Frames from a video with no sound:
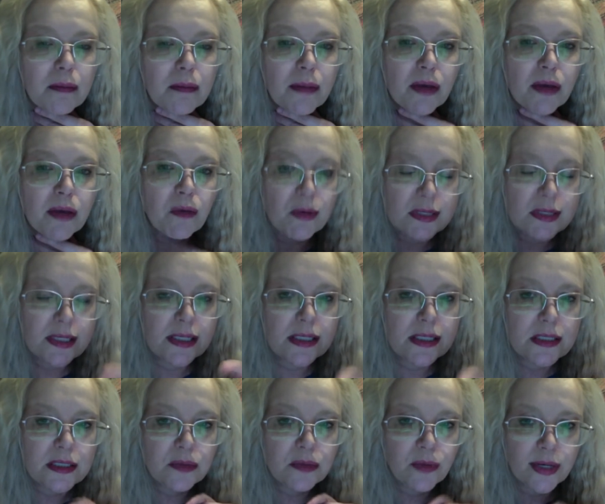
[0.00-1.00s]
It wasn't
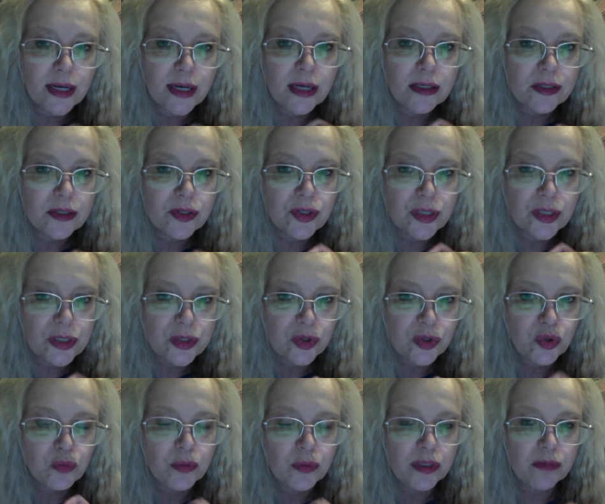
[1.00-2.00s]
until we got his
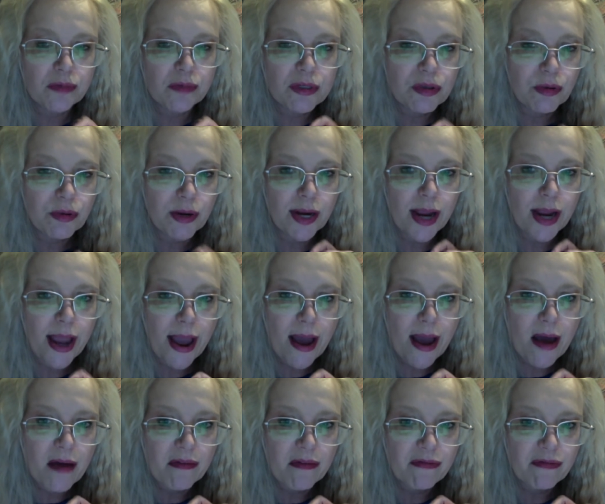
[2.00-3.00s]
G-tube when he was
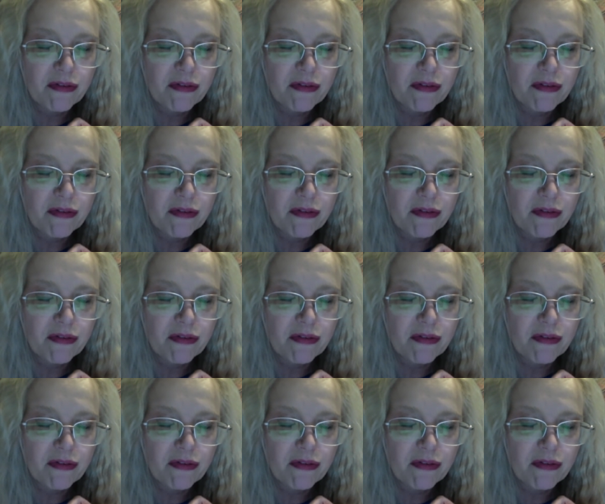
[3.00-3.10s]
3.5